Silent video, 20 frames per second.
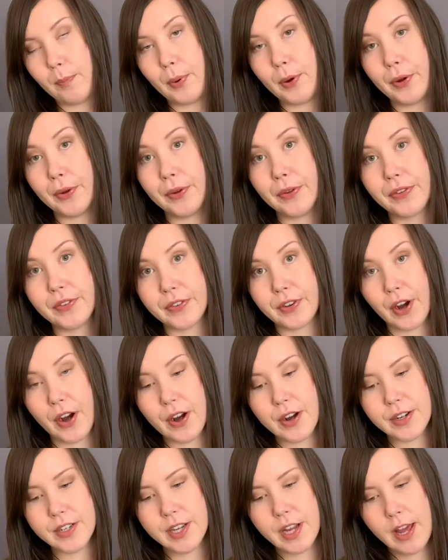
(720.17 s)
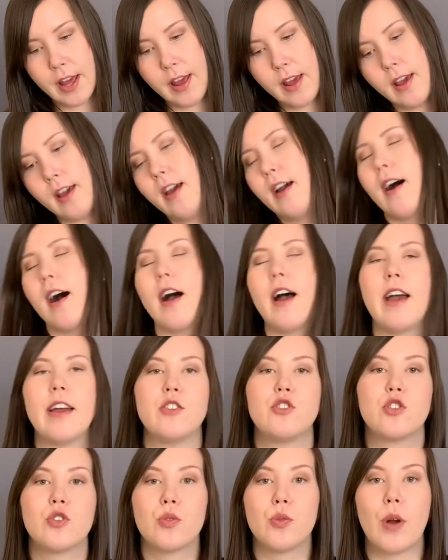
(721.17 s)
pull start. I
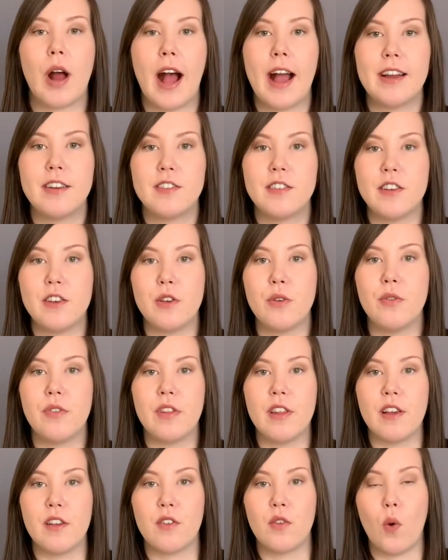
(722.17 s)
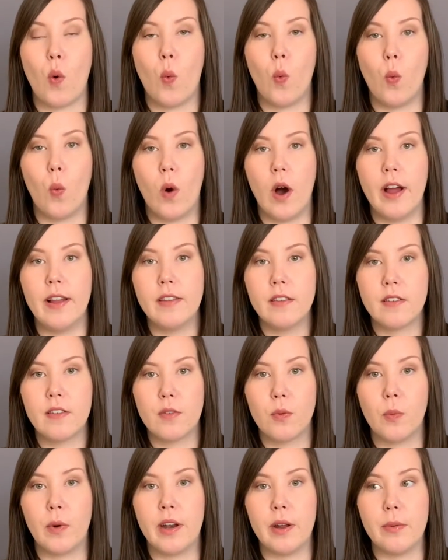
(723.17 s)
tried to use this
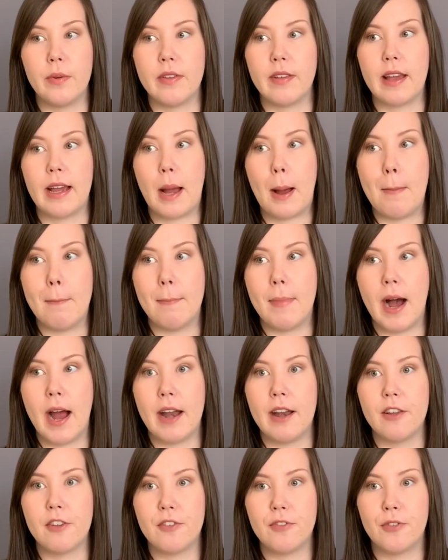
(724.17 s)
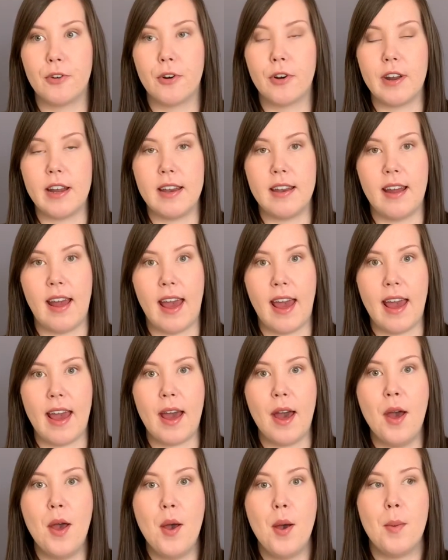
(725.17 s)
once when it was like a -40
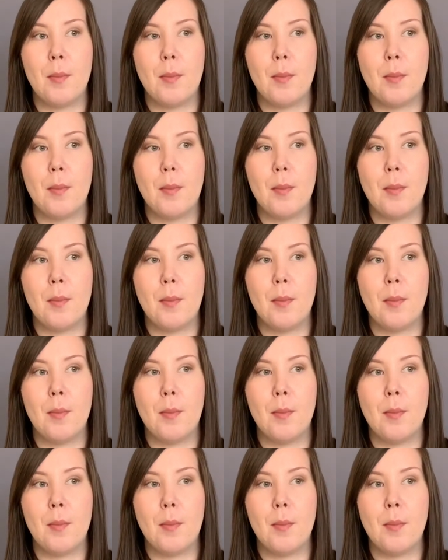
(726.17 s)
day,